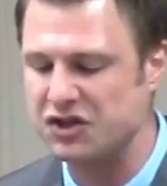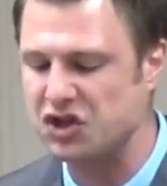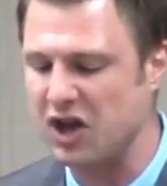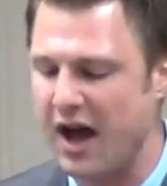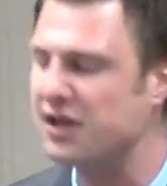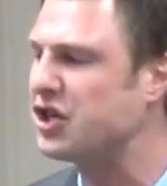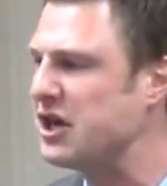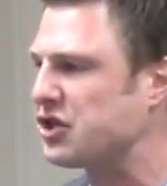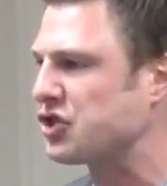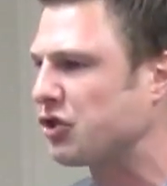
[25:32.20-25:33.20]
his Son,
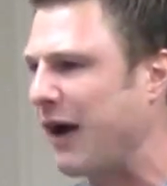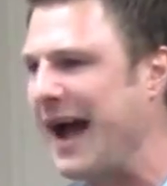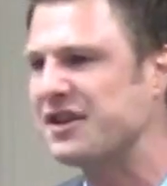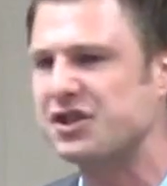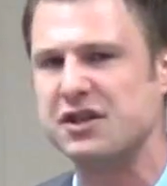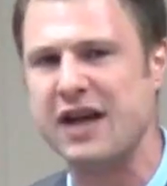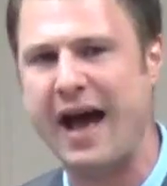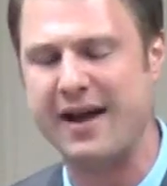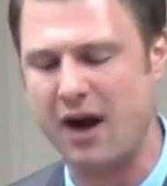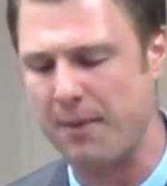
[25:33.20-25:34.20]
Jesus Christ, to
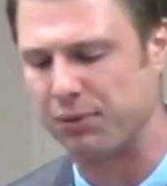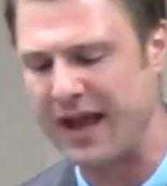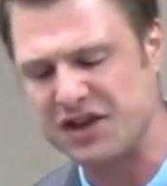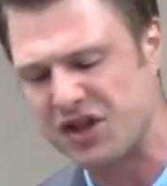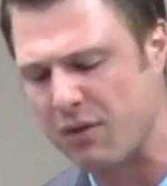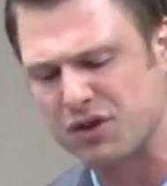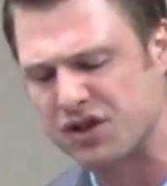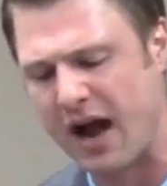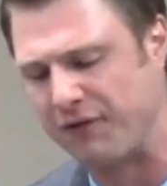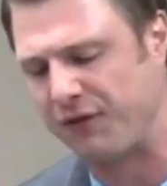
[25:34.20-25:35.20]
die in our place that was
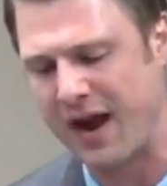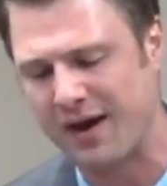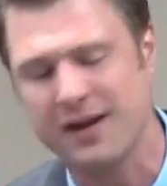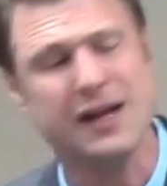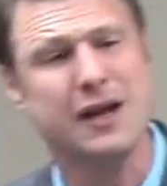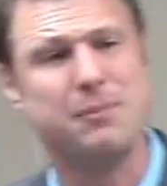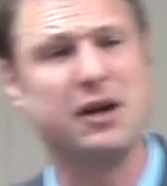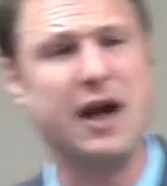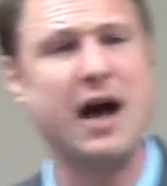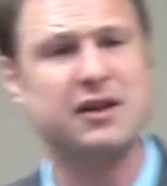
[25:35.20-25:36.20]
not fair.
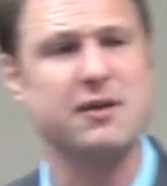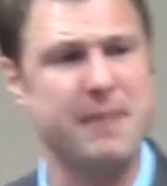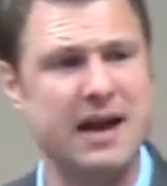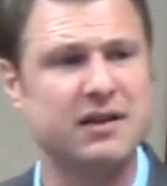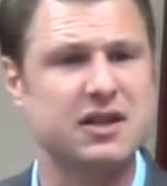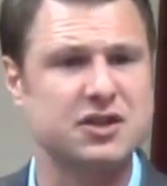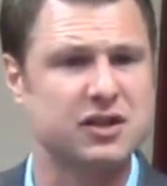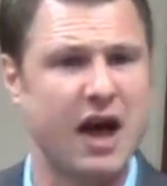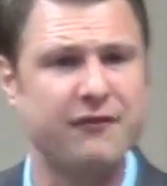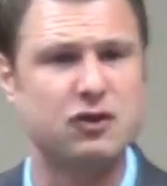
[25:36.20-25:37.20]
But God commendeth his love